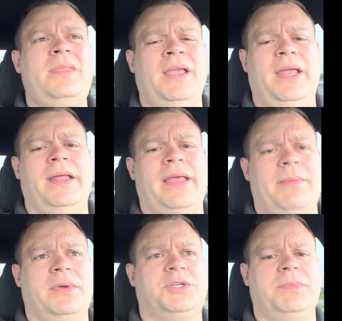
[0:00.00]
eating
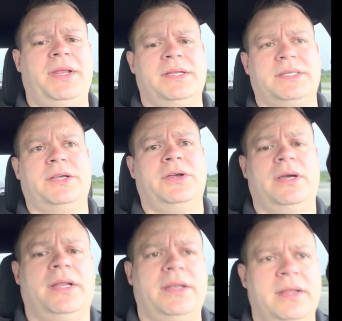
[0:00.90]
that much meat isn't
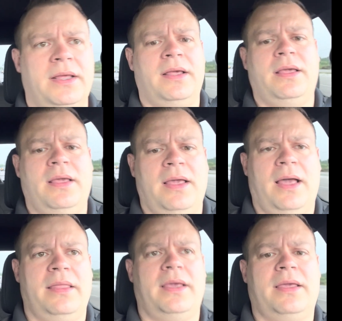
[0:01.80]
good. And
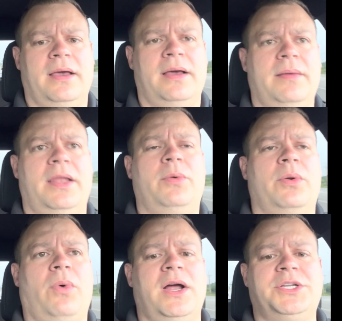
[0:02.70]
I think
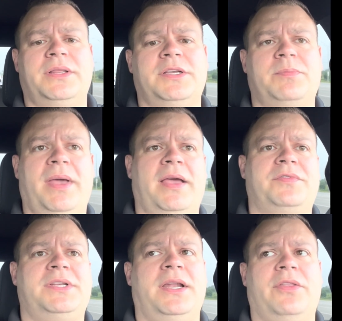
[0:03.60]
anyone watching this may
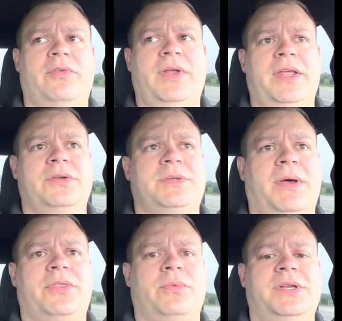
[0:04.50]
have seen other videos
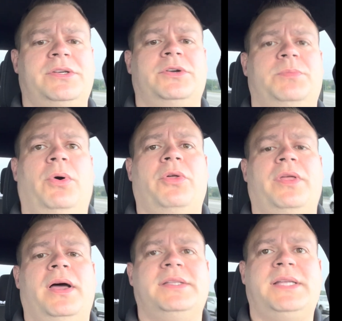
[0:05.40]
about the research
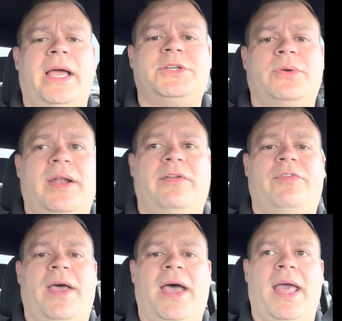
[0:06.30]
both on saturated
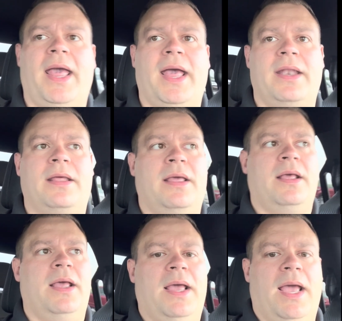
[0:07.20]
fat and
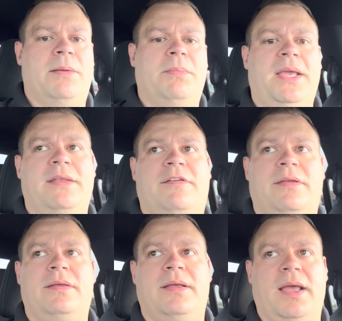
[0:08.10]
meat,
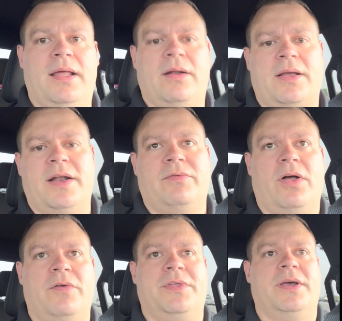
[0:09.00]
and kind of
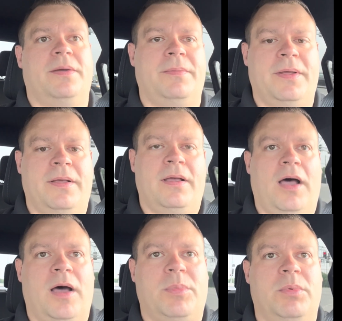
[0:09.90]
all of the
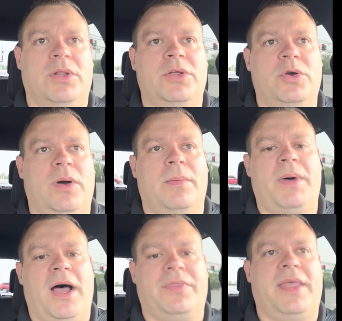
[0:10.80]
hubbubaloo
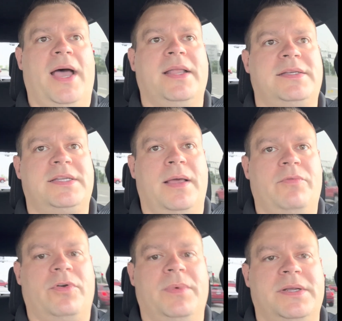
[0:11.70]
about that
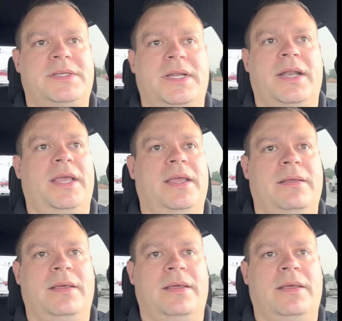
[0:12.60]
stemmed from a study